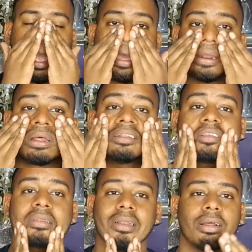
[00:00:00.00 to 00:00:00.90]
and I
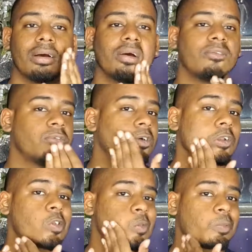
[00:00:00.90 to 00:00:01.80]
just love
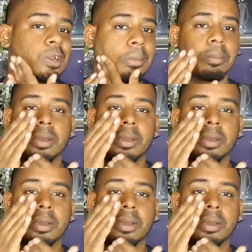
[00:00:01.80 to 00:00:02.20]
to prep